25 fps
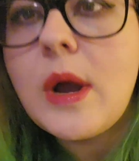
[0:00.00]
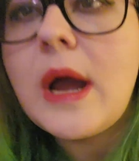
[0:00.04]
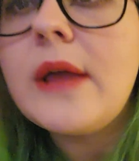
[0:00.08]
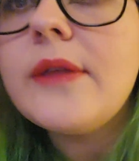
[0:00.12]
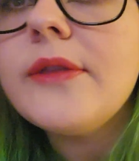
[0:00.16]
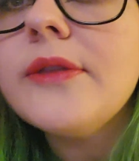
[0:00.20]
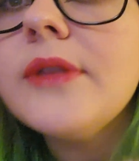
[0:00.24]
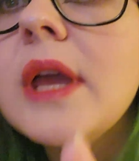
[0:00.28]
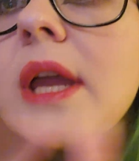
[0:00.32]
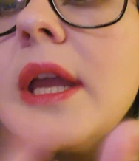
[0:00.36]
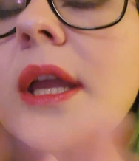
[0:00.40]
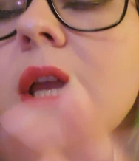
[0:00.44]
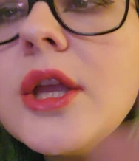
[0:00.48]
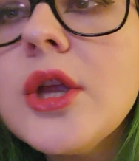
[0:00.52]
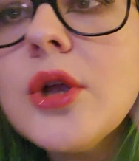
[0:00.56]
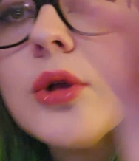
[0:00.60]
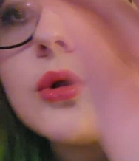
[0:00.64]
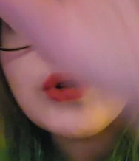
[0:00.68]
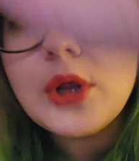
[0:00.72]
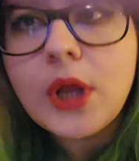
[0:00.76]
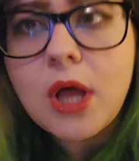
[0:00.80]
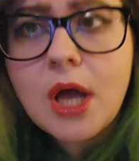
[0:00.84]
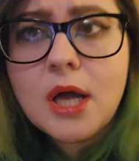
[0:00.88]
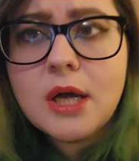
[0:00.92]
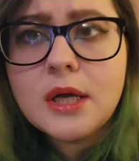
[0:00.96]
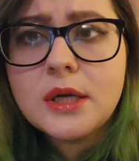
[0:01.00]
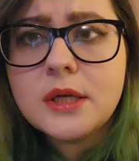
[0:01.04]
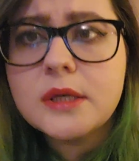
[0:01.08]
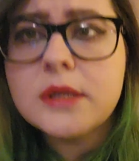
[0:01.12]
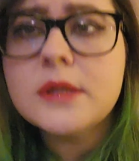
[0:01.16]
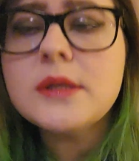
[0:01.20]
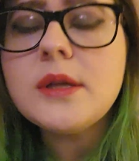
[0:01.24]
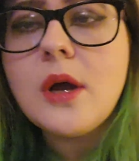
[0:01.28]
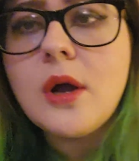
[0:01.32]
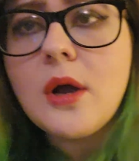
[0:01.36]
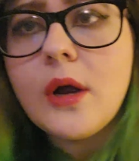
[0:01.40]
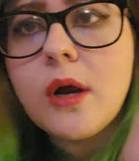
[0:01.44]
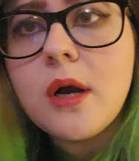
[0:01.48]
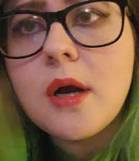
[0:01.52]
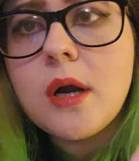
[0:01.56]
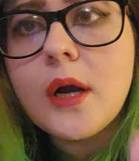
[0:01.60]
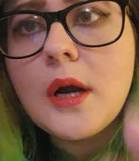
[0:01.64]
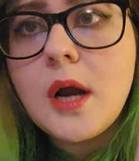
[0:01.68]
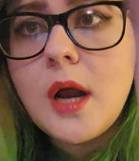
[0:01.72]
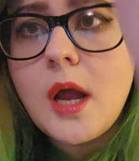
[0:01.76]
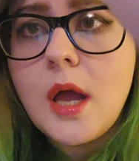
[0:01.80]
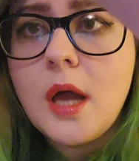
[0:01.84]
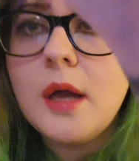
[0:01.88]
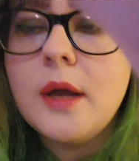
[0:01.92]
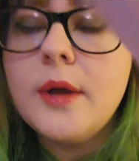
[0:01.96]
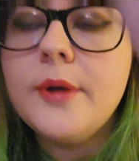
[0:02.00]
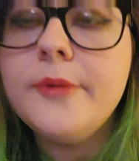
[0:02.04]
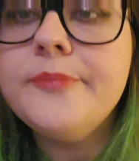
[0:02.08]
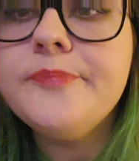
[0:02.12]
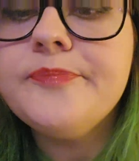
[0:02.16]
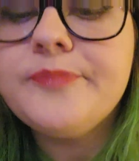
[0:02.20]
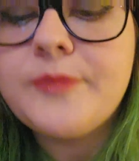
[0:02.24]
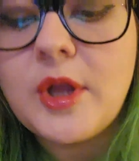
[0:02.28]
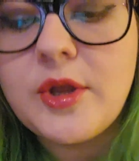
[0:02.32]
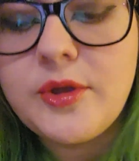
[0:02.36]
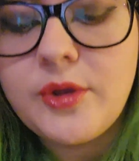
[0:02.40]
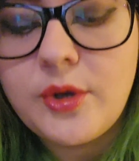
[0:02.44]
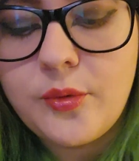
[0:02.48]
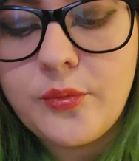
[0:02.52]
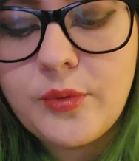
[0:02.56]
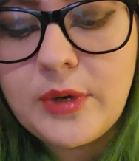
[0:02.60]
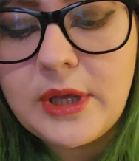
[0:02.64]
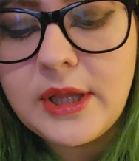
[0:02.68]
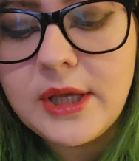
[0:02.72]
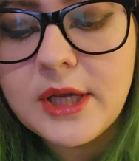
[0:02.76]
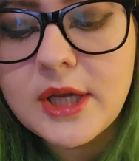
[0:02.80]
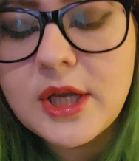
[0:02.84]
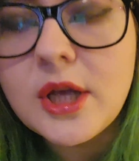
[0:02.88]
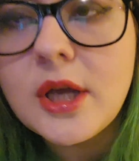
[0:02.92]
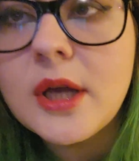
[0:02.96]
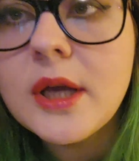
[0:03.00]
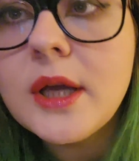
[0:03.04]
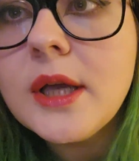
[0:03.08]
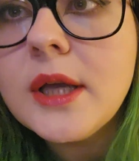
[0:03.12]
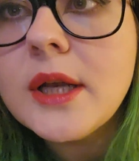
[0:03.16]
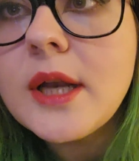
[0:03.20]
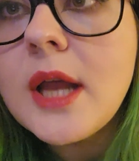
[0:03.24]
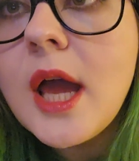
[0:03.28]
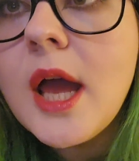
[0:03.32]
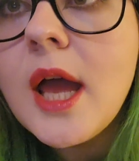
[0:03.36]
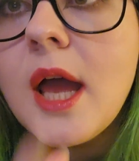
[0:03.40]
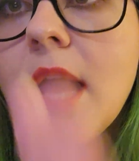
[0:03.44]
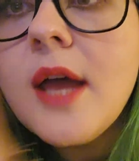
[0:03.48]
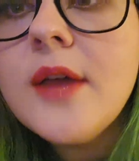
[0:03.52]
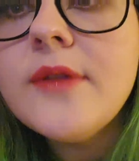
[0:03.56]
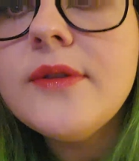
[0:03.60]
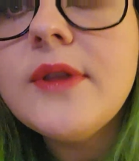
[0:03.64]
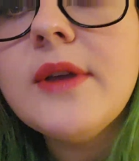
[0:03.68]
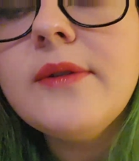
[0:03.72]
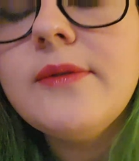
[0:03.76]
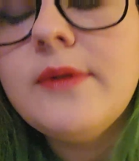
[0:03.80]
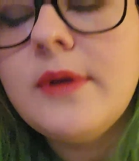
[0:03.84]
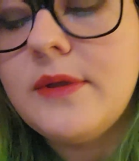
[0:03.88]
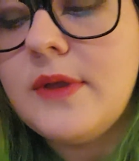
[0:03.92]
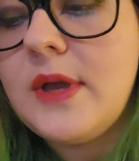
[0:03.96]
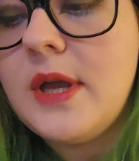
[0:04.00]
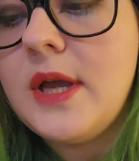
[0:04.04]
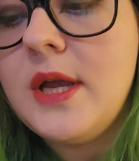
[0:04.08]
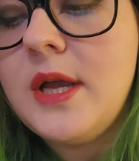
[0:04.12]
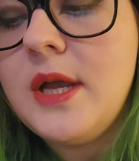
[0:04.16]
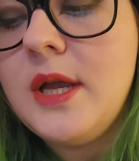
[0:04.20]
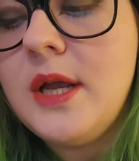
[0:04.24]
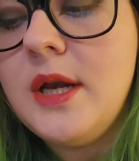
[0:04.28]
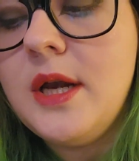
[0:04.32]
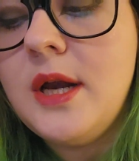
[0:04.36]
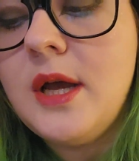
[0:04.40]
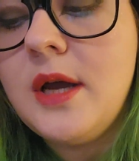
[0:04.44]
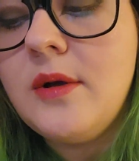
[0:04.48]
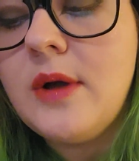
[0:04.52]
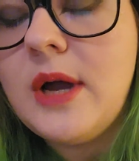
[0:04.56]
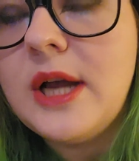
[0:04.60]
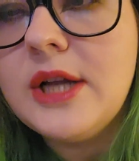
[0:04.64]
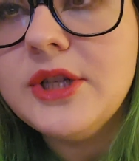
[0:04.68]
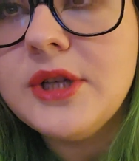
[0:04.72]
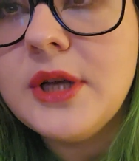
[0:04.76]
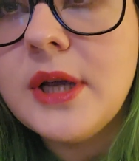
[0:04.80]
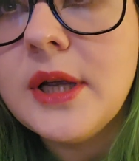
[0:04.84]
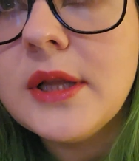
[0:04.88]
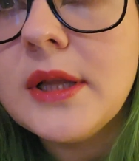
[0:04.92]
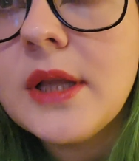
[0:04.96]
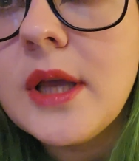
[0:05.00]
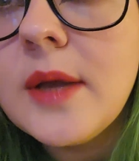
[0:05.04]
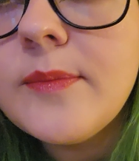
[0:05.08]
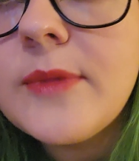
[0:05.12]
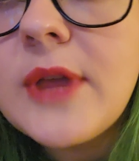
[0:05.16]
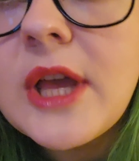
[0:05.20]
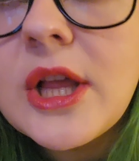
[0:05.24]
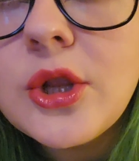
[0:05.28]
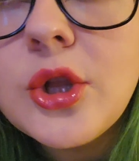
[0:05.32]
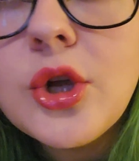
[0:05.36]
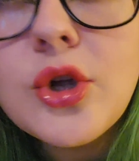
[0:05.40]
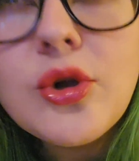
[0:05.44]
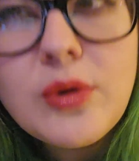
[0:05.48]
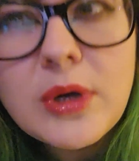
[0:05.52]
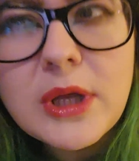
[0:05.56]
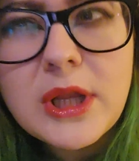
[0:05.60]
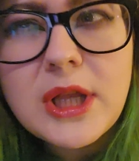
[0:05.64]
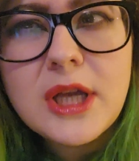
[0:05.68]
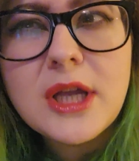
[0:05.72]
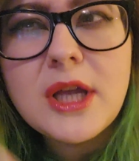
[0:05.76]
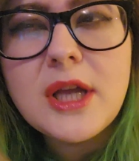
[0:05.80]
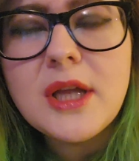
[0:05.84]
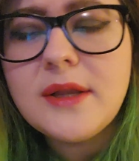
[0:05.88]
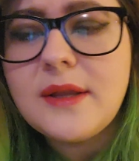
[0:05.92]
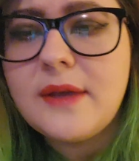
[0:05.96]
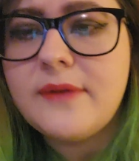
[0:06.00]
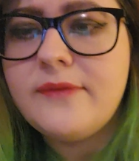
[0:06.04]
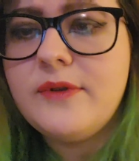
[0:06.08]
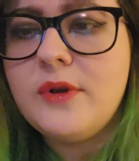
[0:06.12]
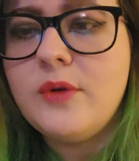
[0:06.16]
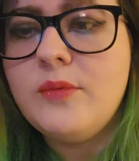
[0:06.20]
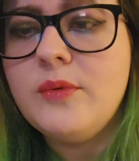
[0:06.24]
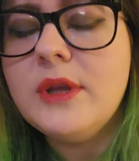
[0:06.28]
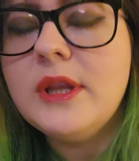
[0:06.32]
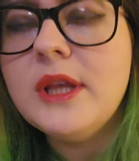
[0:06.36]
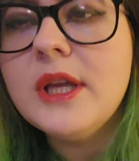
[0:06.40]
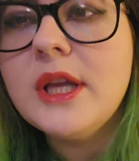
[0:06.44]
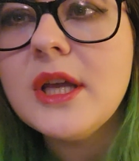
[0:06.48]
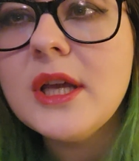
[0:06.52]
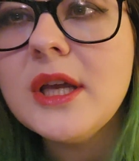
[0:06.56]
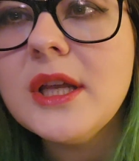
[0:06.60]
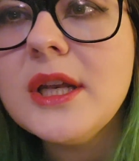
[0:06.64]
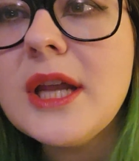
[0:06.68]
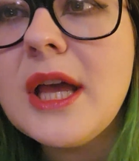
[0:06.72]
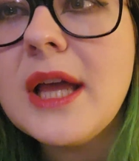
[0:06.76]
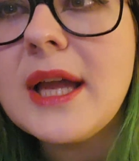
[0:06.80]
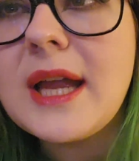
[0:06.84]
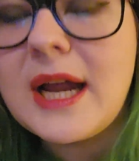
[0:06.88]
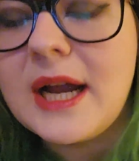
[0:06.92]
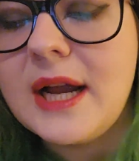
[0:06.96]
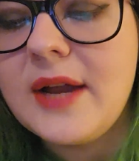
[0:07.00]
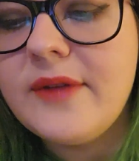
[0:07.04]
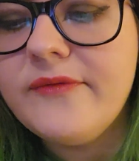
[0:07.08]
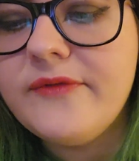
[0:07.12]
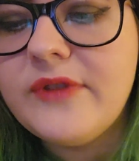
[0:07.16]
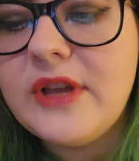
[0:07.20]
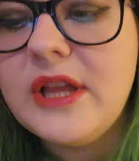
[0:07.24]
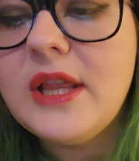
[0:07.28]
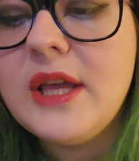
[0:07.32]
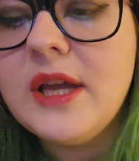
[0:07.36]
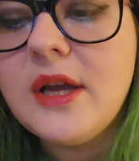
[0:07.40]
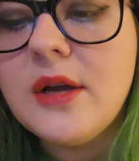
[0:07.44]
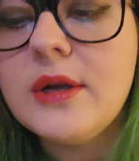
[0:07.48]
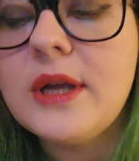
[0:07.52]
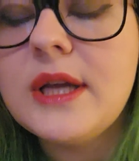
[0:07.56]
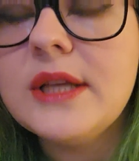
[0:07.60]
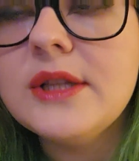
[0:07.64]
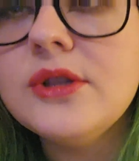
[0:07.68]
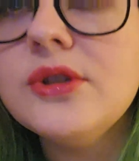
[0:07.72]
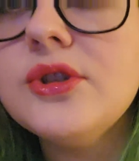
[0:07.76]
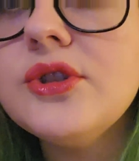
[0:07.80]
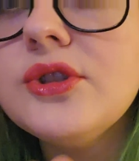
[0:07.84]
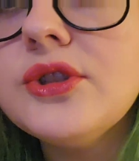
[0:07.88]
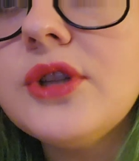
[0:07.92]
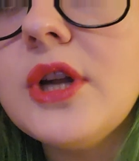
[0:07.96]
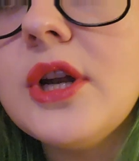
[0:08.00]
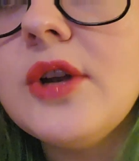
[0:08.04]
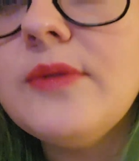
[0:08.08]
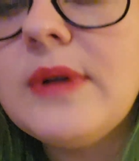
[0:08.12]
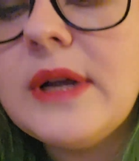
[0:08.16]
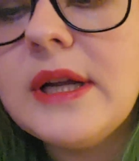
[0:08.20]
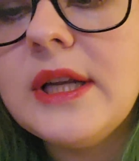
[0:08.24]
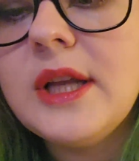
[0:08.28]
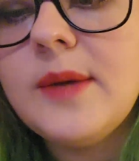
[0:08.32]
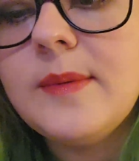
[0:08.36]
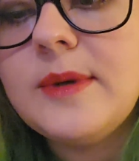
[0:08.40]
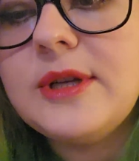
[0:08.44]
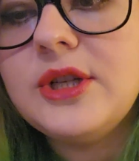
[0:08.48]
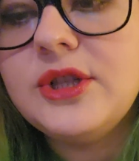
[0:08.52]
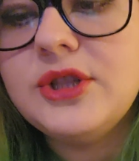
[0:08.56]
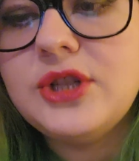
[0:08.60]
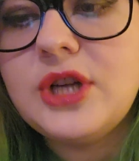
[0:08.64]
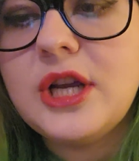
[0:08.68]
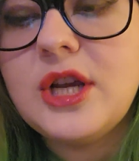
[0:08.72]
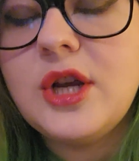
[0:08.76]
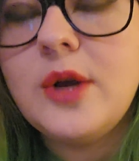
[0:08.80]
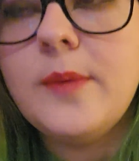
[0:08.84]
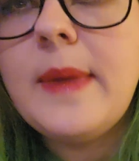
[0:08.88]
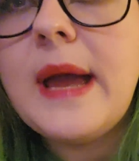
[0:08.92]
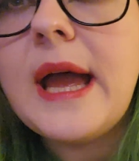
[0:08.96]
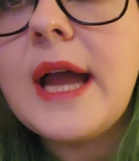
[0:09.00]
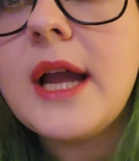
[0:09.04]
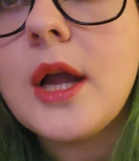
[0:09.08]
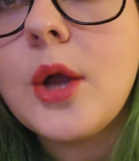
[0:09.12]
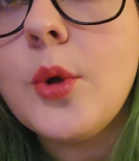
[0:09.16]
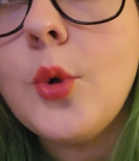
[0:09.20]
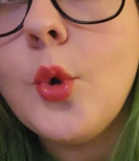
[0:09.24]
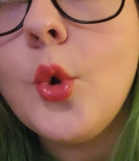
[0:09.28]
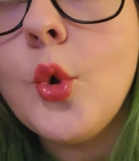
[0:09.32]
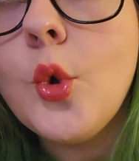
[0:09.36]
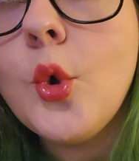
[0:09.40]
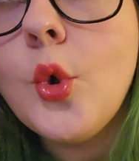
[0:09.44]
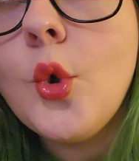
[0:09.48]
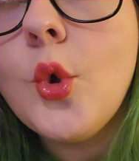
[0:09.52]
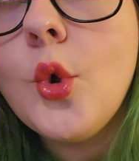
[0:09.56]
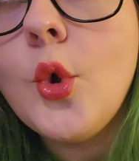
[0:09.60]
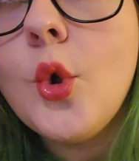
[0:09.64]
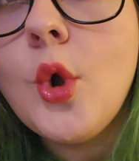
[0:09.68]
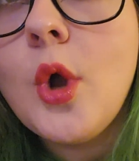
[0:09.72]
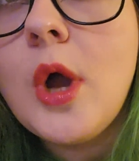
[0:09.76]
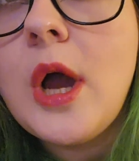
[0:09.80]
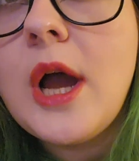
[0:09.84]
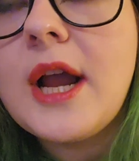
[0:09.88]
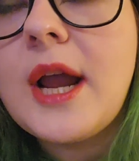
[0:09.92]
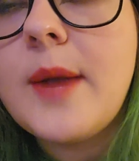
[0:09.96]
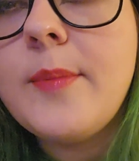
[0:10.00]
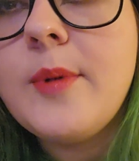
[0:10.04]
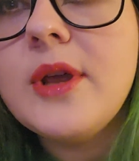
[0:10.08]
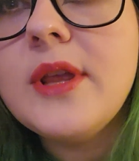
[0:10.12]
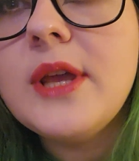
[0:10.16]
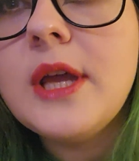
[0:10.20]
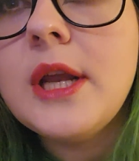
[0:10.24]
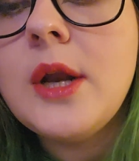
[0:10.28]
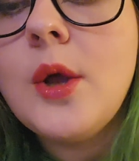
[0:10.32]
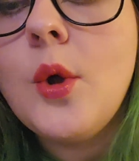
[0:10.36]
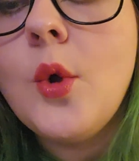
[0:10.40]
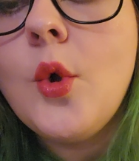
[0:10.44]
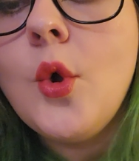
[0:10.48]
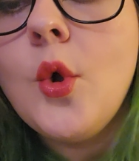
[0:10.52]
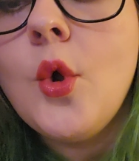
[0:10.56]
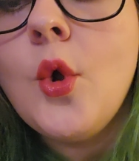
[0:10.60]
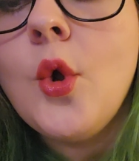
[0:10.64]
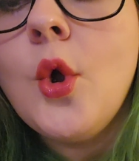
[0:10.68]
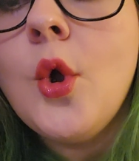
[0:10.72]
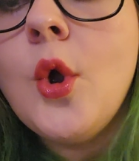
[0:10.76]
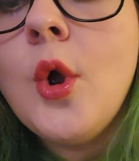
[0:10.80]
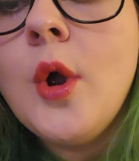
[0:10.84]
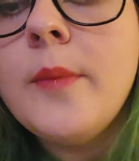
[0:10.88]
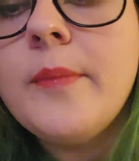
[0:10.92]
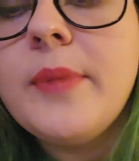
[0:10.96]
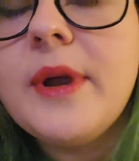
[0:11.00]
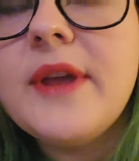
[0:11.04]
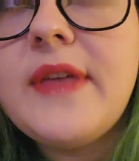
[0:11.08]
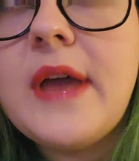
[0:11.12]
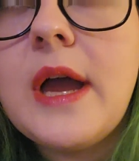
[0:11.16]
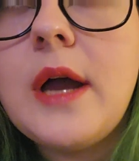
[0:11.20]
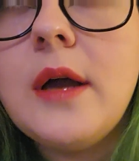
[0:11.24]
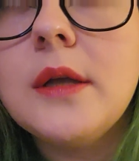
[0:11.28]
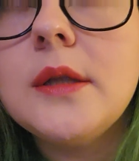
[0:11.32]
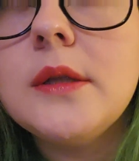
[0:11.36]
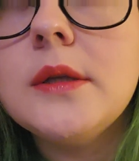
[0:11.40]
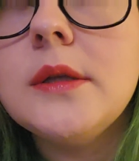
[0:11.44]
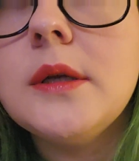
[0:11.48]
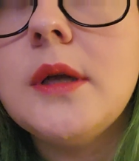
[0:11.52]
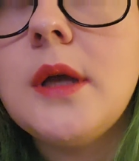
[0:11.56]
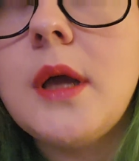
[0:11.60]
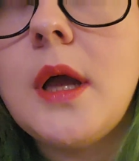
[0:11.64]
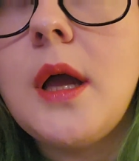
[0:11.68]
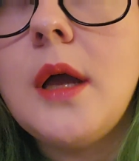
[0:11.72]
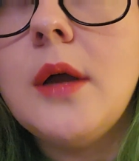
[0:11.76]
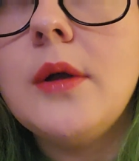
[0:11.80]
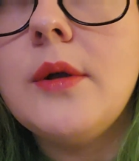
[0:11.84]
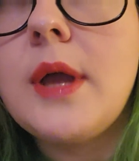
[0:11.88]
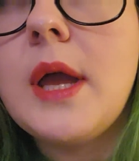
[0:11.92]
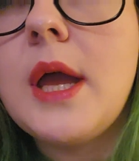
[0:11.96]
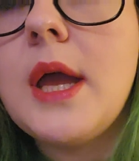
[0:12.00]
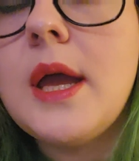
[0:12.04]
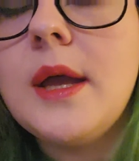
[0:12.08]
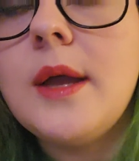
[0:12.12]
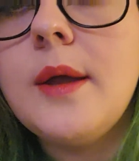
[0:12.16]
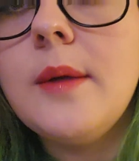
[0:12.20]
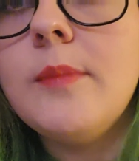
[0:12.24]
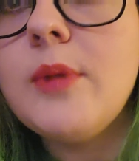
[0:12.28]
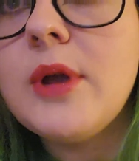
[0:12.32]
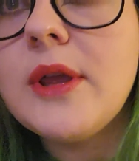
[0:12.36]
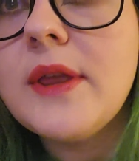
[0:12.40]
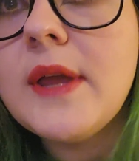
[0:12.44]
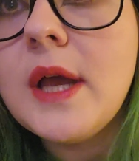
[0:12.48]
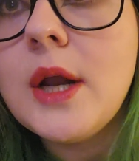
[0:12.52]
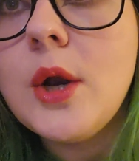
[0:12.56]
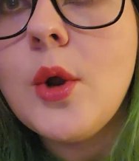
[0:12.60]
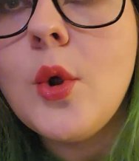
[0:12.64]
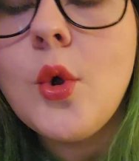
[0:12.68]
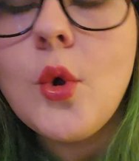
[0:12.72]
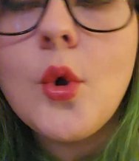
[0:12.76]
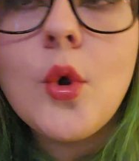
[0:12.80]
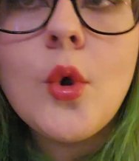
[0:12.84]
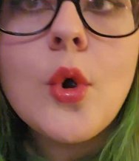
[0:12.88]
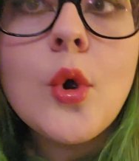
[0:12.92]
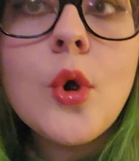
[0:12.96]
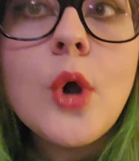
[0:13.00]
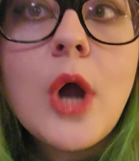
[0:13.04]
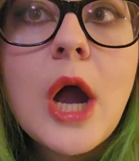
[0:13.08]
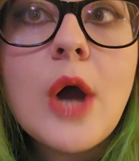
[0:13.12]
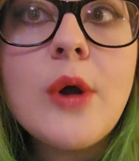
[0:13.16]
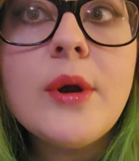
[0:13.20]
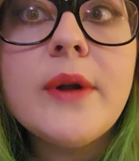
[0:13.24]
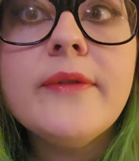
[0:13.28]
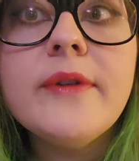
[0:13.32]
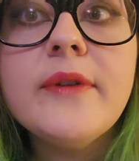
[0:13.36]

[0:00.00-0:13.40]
I think your lungs are, um, they're really good. They, they, you know, I checked them. They look really good. They feel really good. Like, I can feel it. Okay, so just turn around. Let me just check your back. Okay, breathe in. Breathe out. Okay, breathe out. Hold